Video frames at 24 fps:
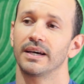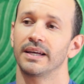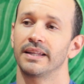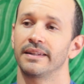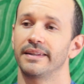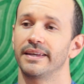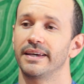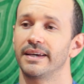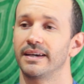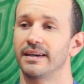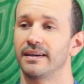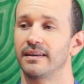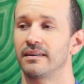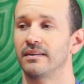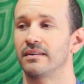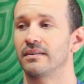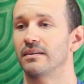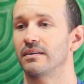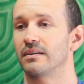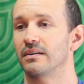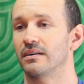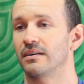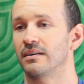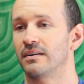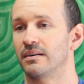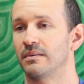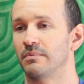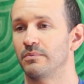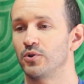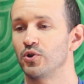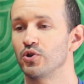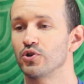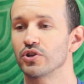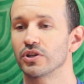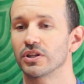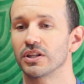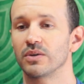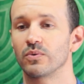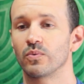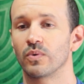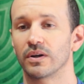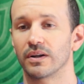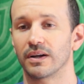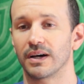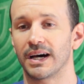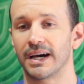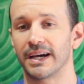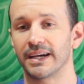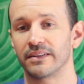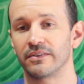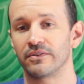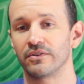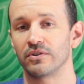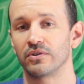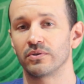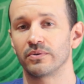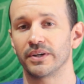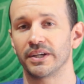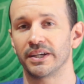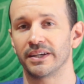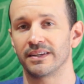And then usually what I do